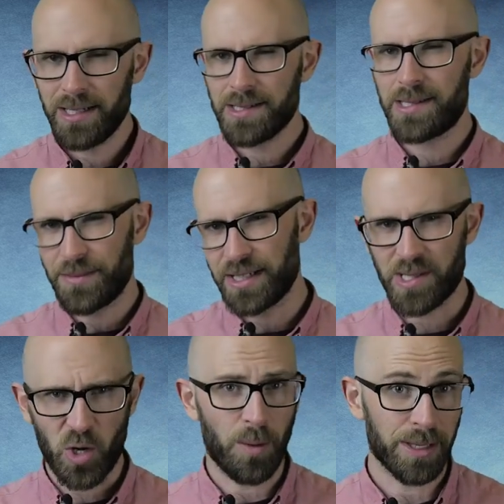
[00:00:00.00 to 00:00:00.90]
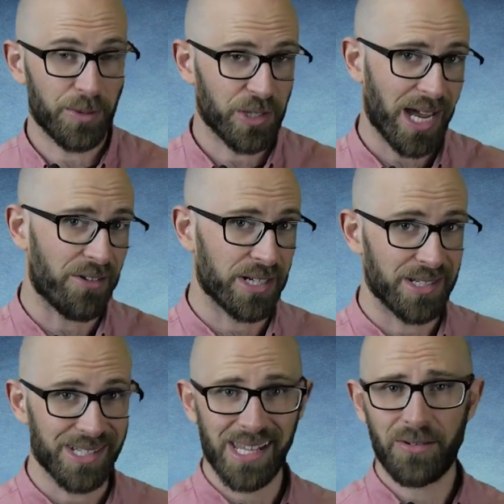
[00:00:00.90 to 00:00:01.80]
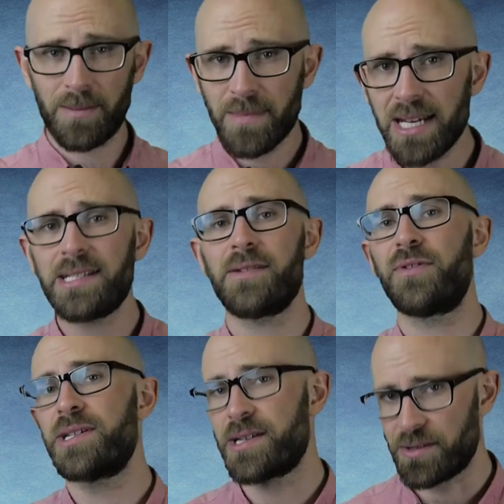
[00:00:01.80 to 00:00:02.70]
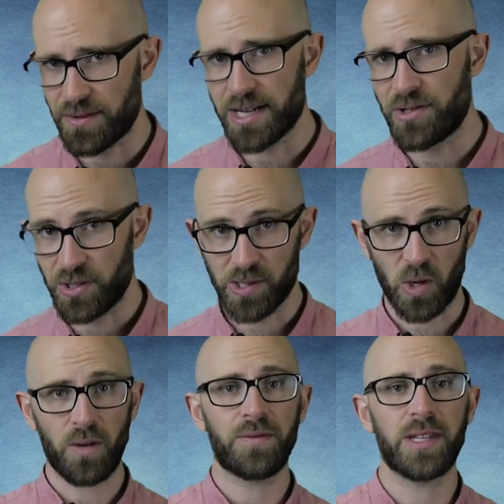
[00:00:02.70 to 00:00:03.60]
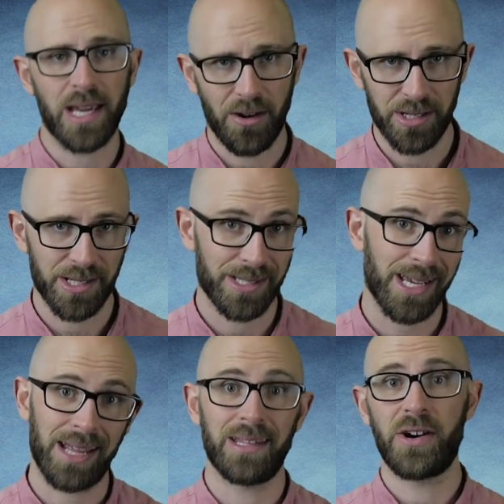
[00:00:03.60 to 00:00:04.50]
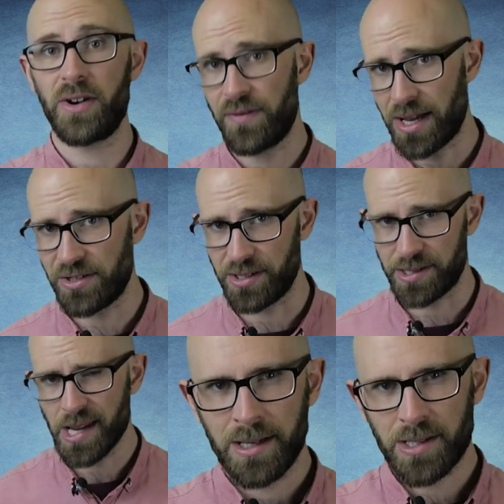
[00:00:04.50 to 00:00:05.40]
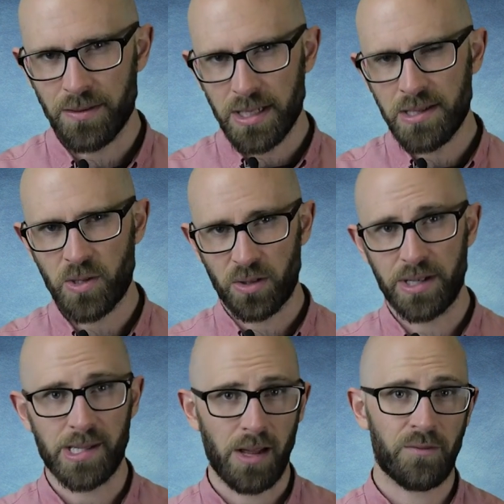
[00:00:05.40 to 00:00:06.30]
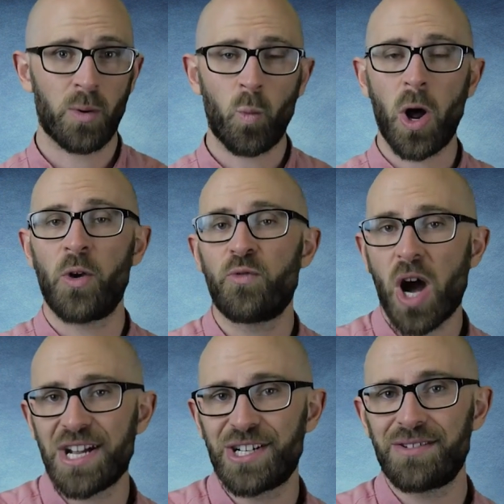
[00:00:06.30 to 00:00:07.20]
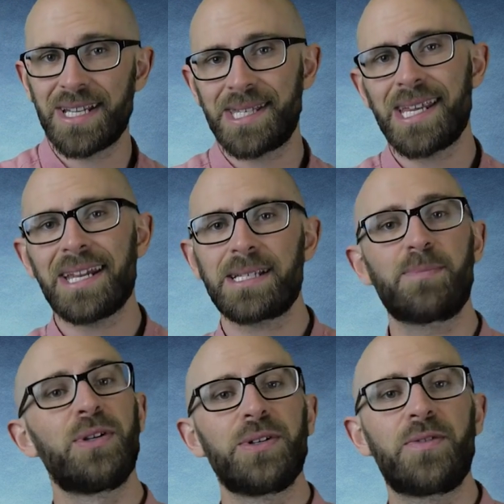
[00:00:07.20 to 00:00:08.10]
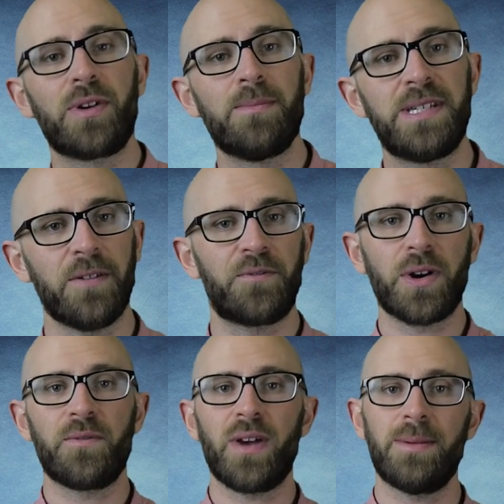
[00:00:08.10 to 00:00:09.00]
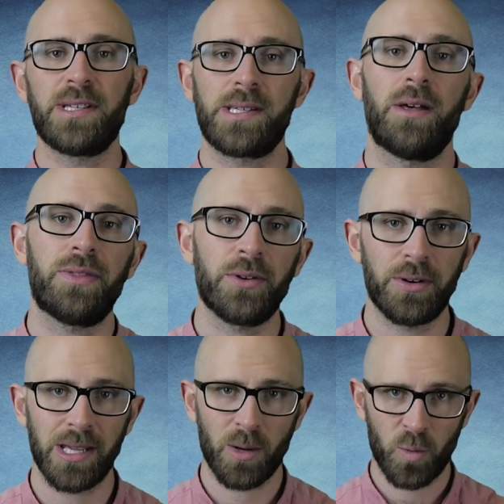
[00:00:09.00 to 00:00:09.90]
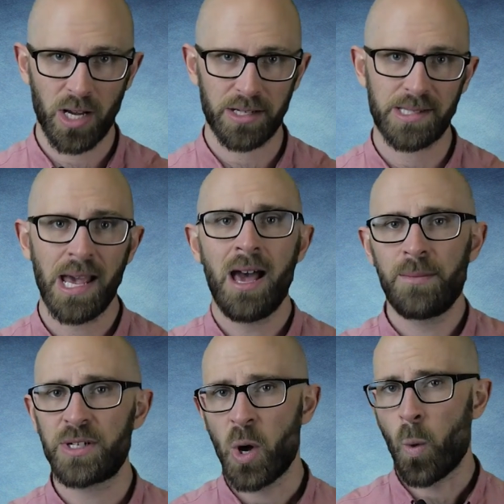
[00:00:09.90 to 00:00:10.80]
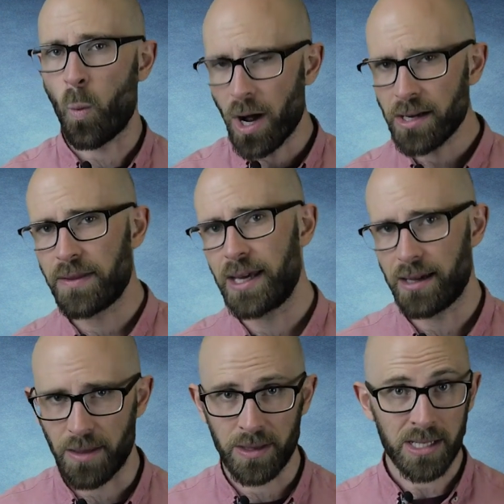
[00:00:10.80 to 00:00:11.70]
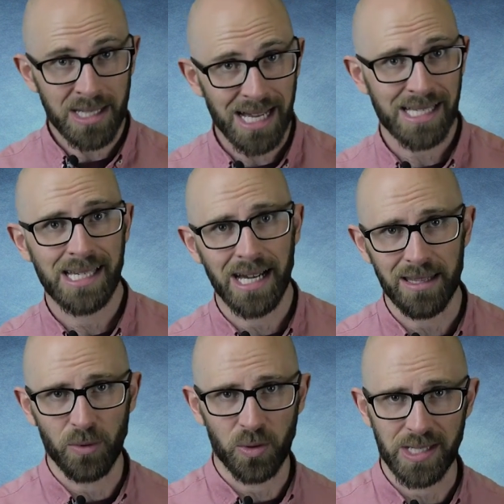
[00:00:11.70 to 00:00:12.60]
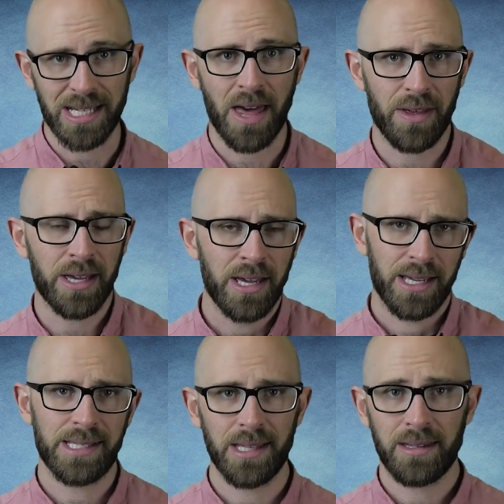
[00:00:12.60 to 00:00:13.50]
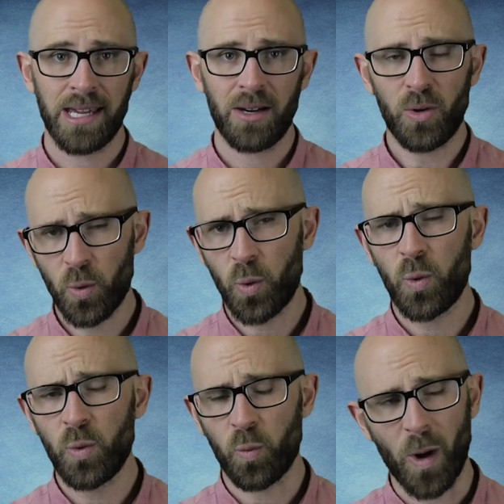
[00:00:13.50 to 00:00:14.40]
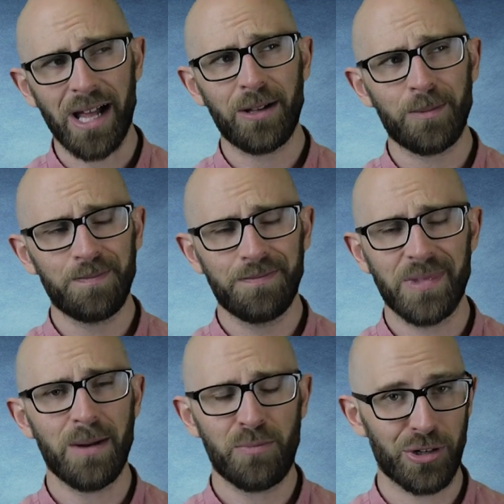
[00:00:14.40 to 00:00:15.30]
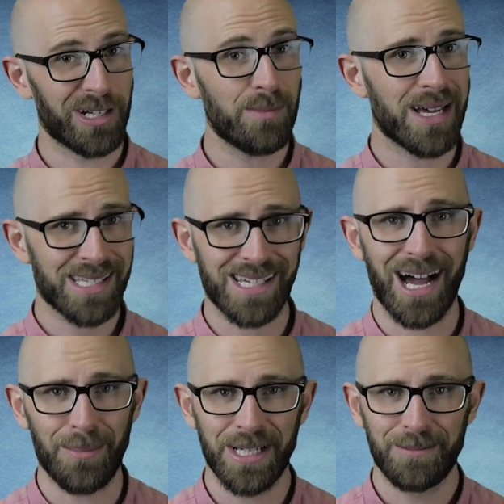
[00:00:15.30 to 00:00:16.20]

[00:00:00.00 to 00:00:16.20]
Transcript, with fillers: It is similar to comic book characters, there are many different iterations of the characters and their adventures, so these stories aren't from one writer, instead it's pulled from different famous Arthurian works, but one thing that does tie them all together is that they are all, well, they're pretty messed up.